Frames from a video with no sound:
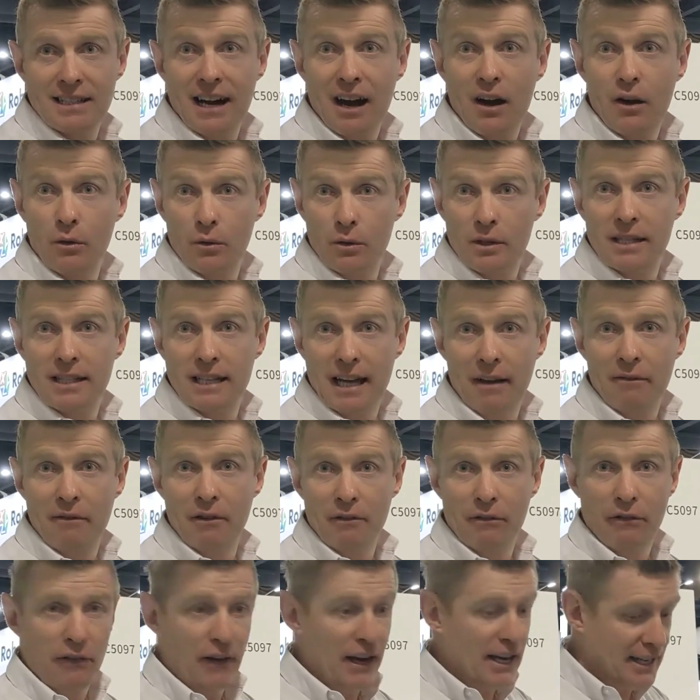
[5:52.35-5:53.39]
narrow as
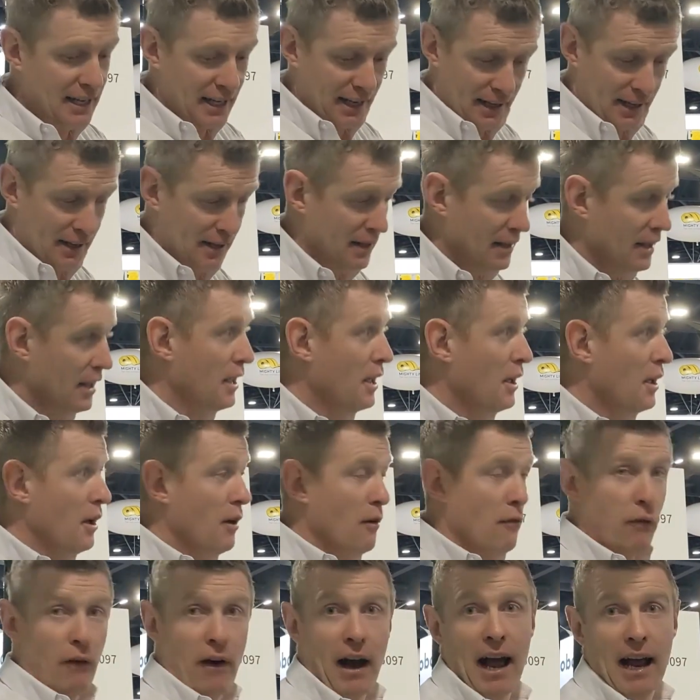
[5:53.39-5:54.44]
7 feet
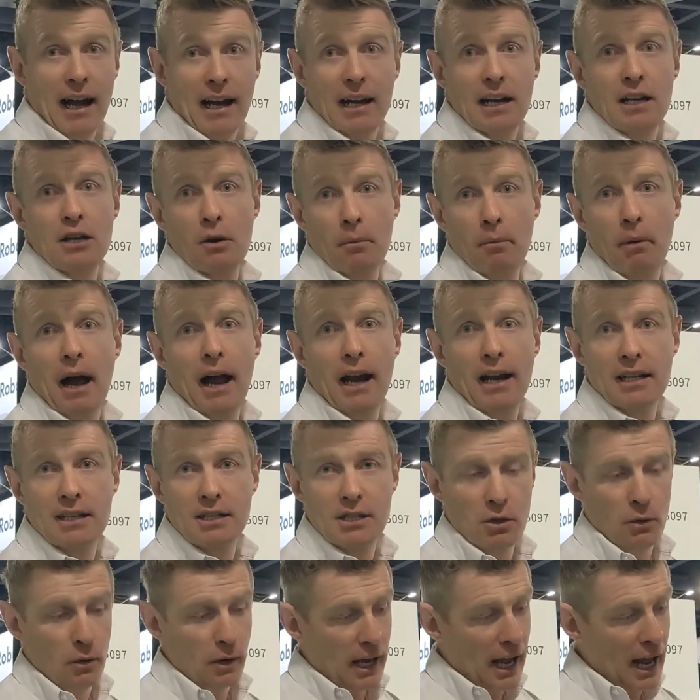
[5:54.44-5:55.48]
for handling your
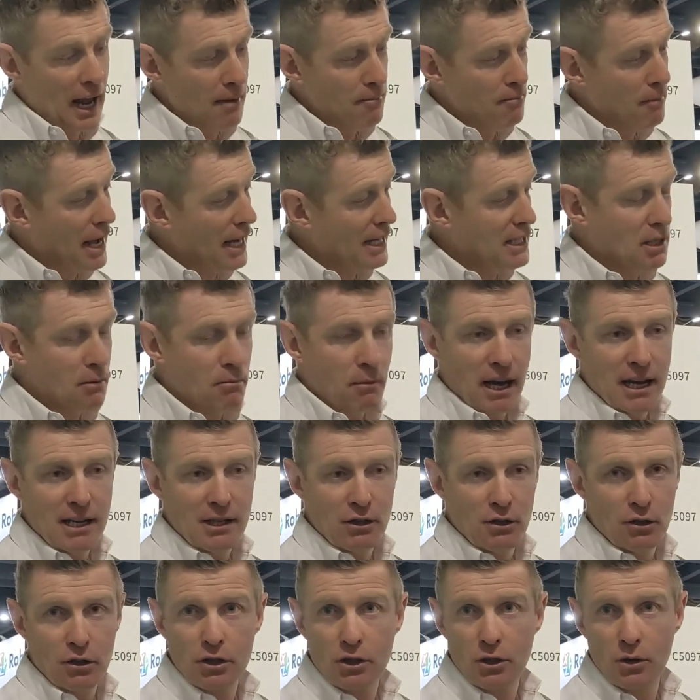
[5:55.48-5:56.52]
pallets. So again,
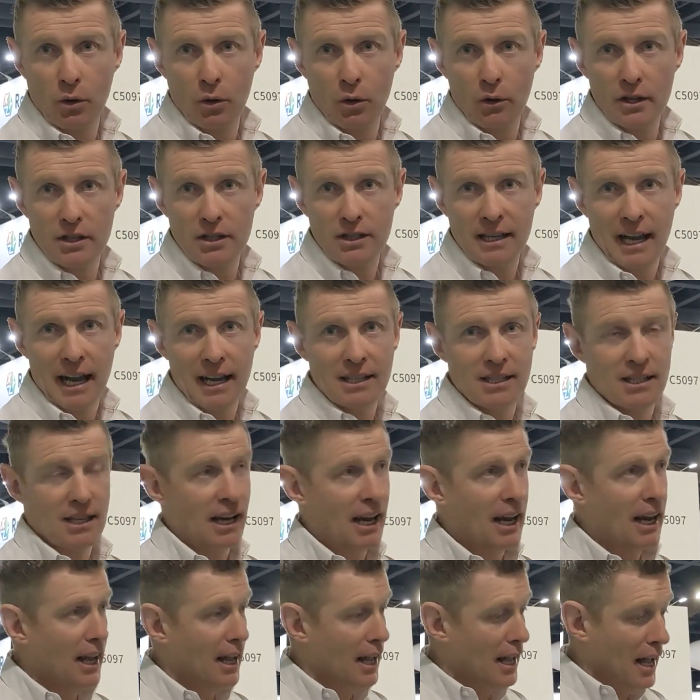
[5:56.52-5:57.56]
maximising your storage
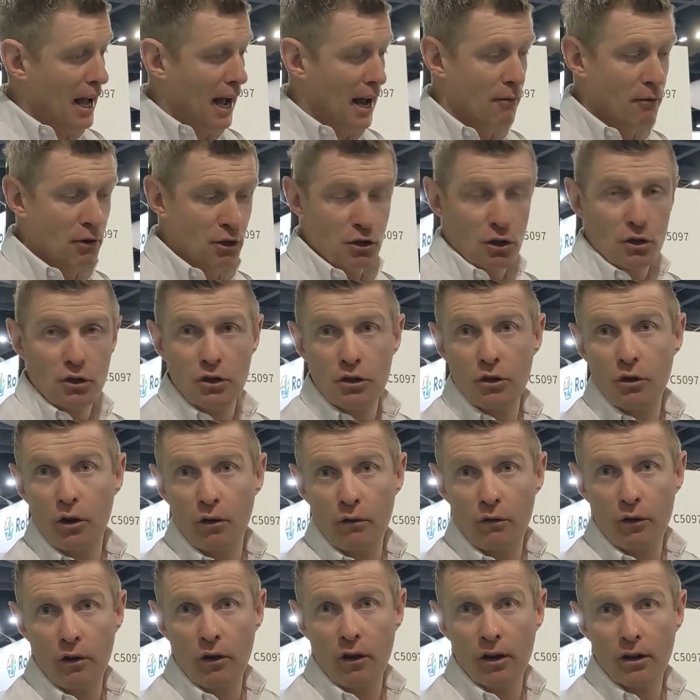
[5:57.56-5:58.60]
density and reducing your
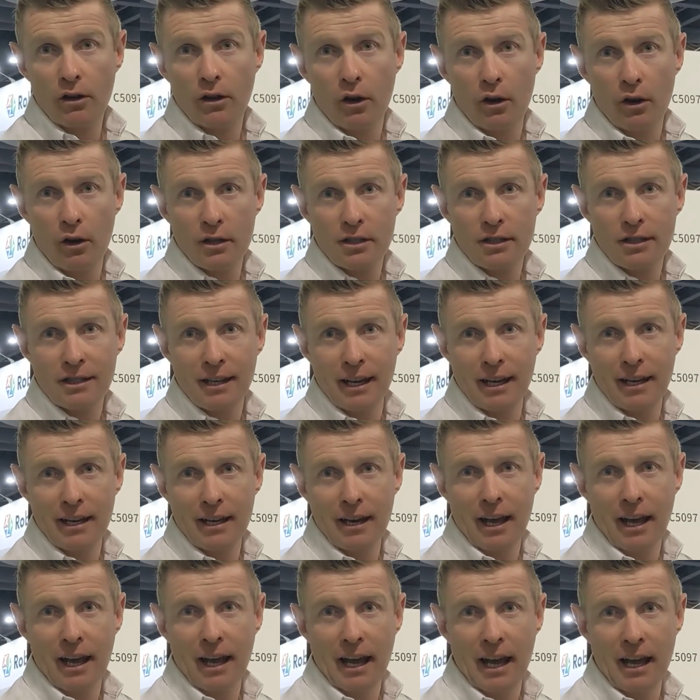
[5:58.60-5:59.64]
overall costs in
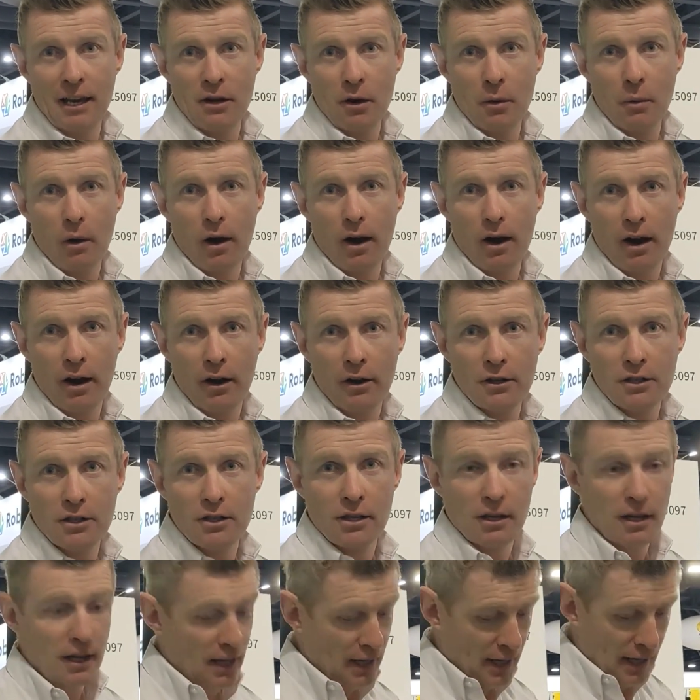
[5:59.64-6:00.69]
your
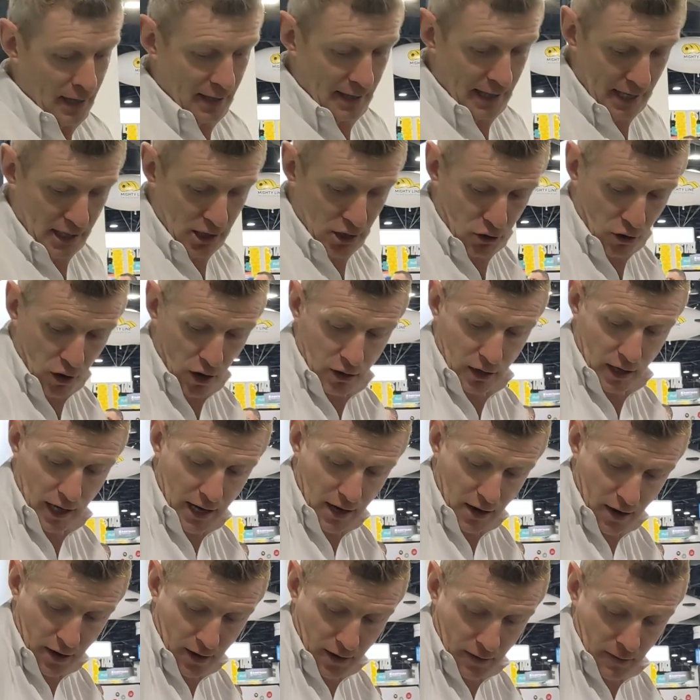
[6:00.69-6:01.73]
warehouse. This truck
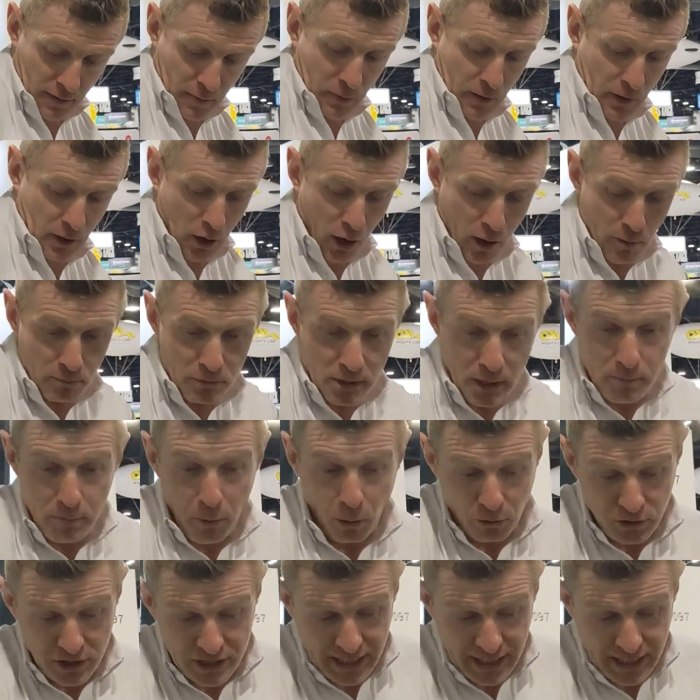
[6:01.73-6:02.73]
here comes in both